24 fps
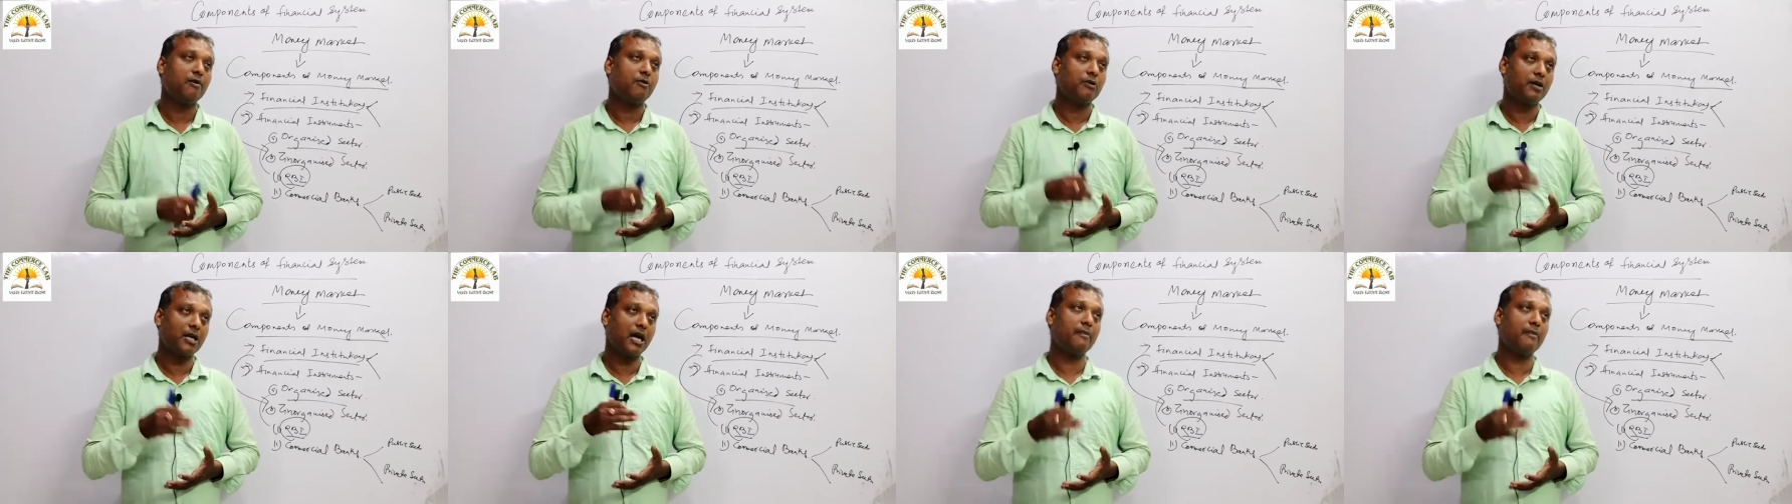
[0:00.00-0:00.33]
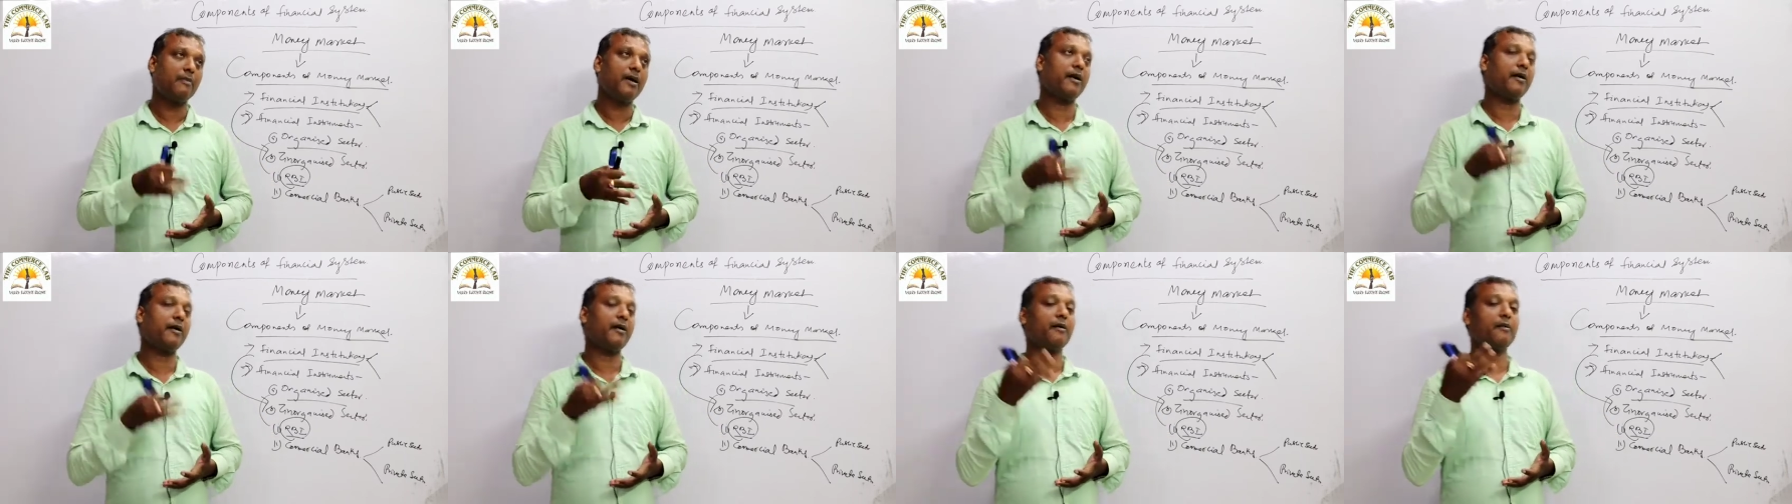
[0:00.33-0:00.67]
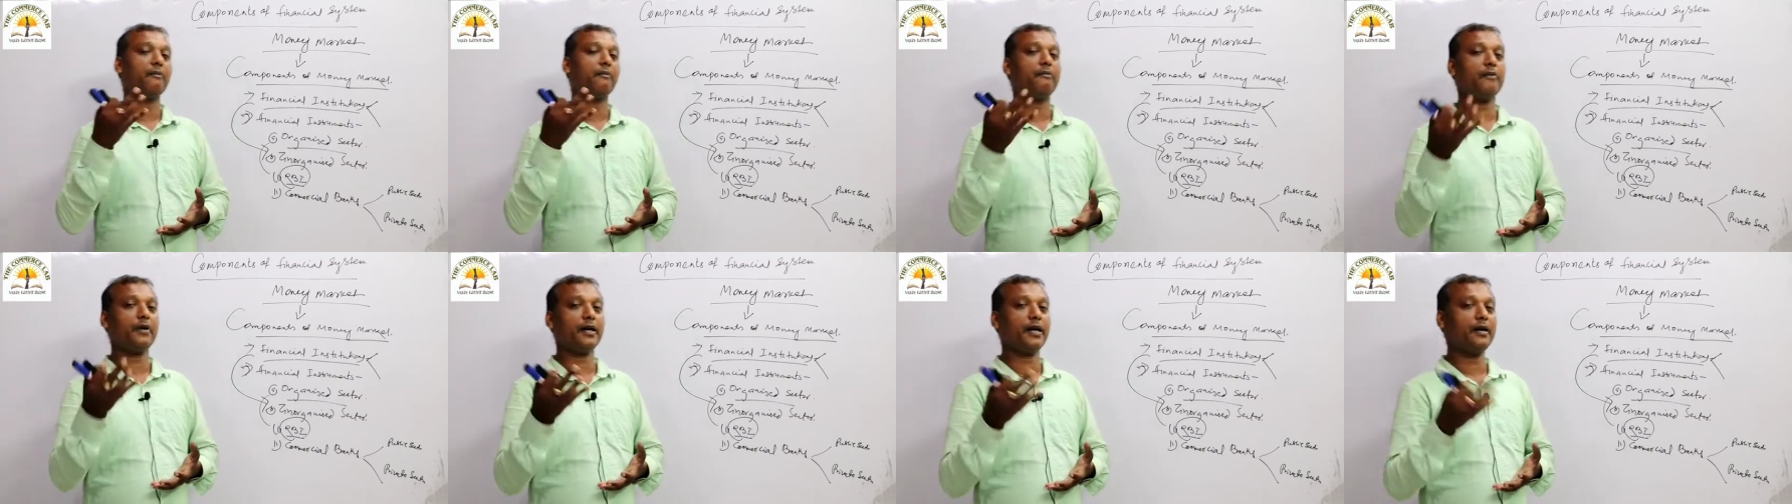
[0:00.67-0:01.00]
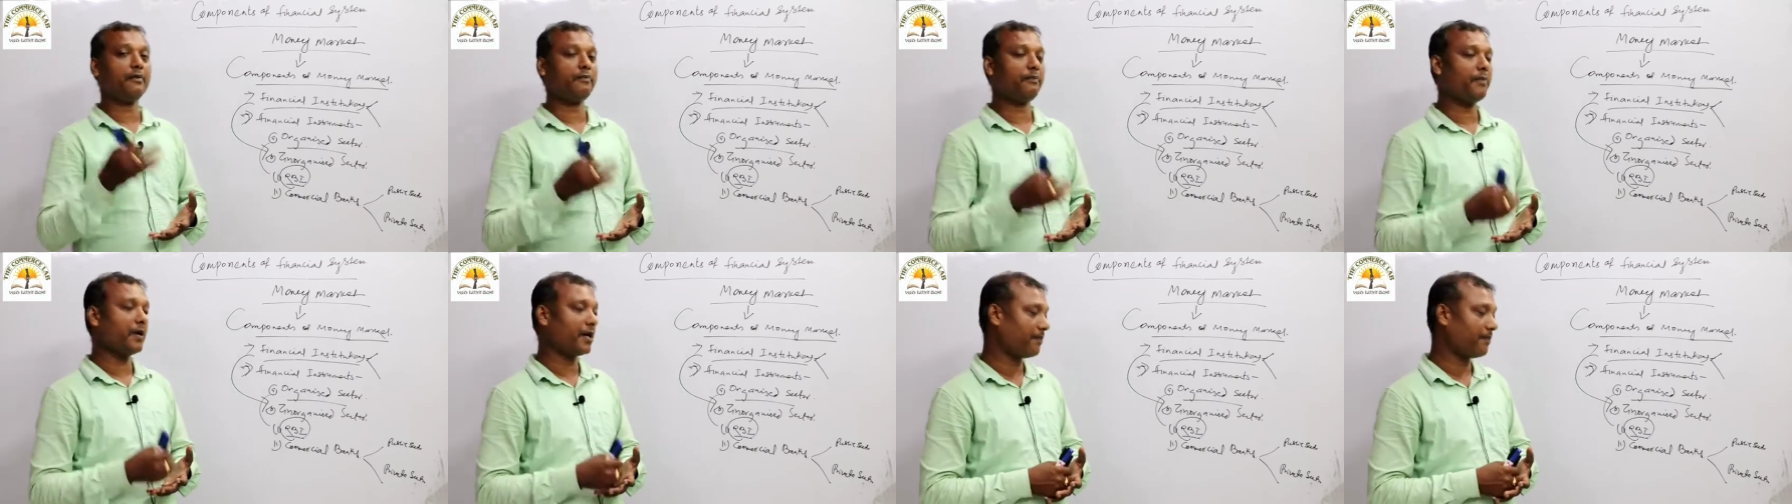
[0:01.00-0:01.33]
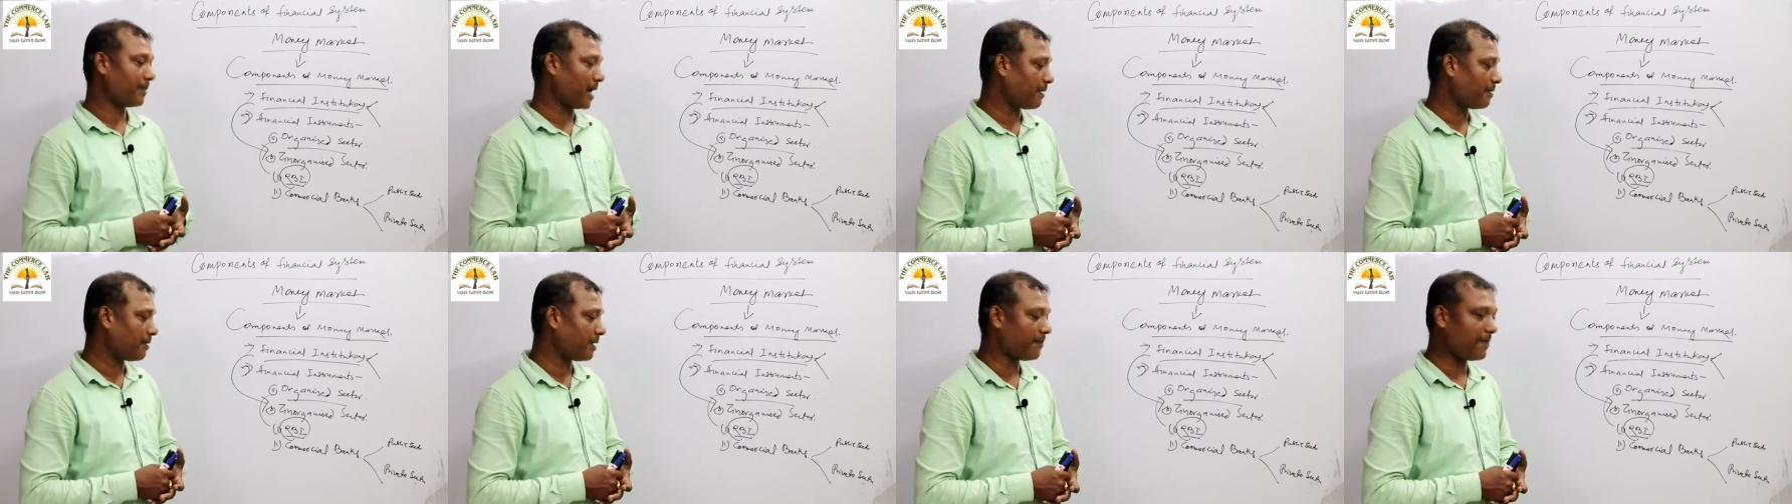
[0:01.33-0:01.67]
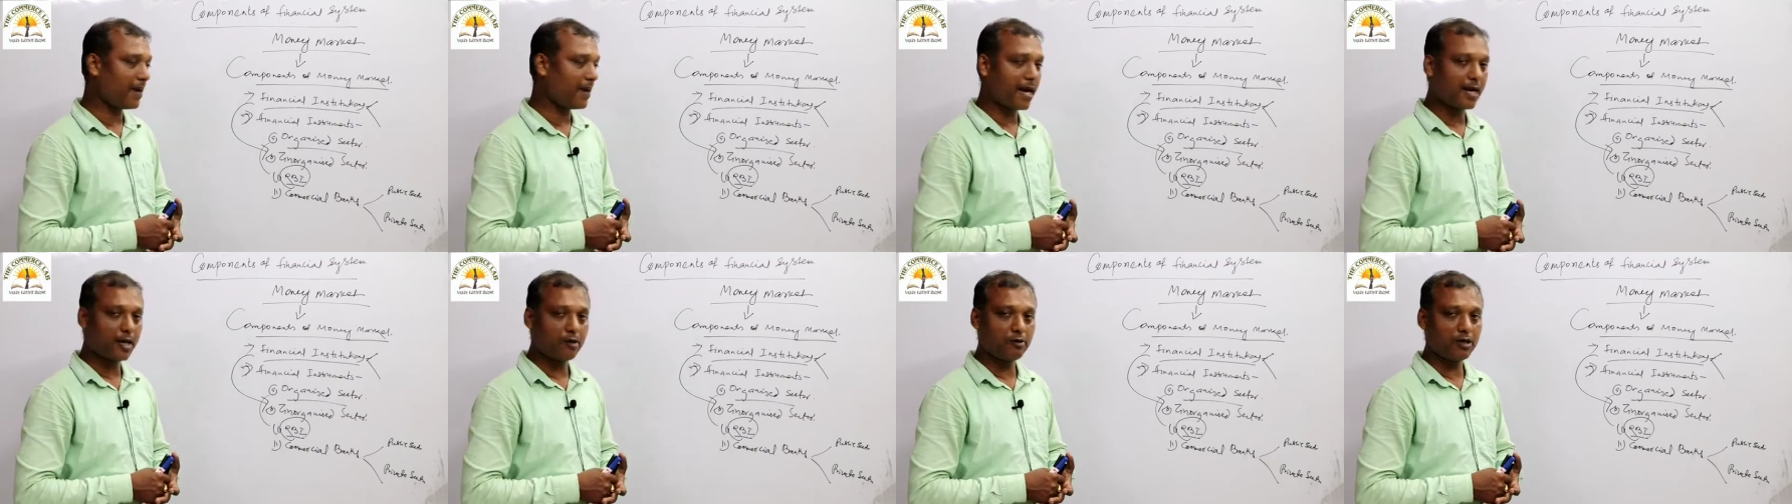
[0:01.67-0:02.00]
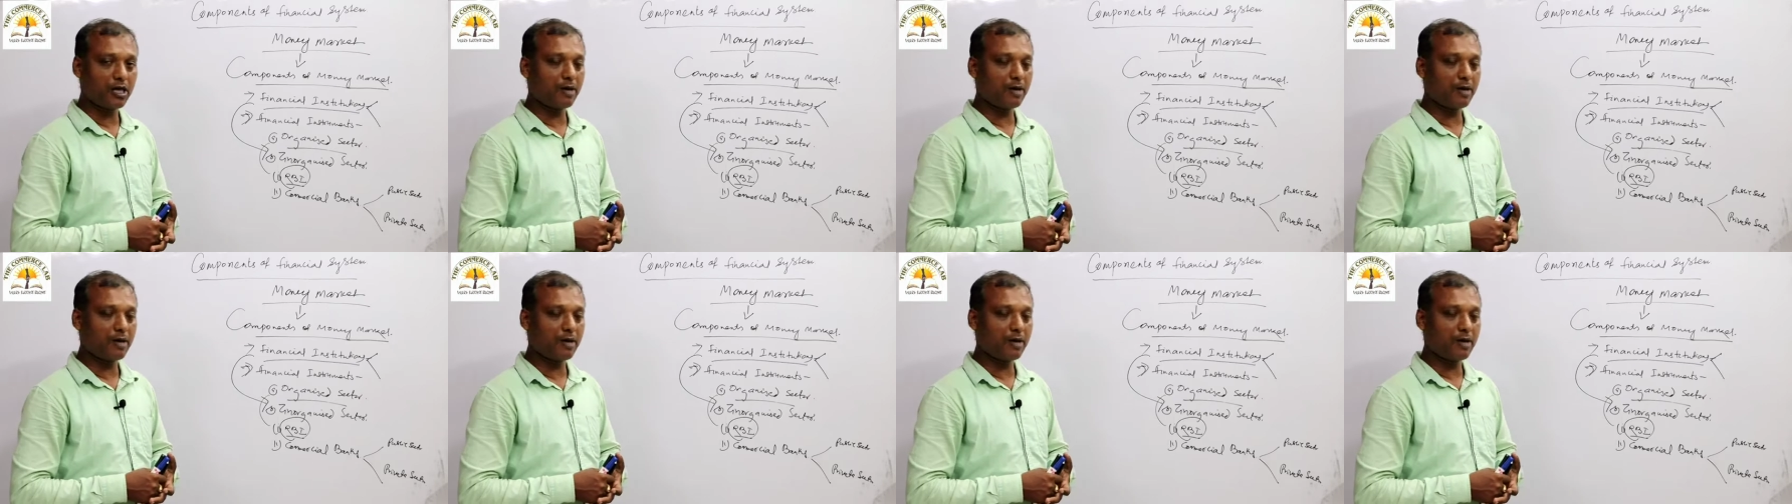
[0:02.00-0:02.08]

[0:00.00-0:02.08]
We have a foreign private bank,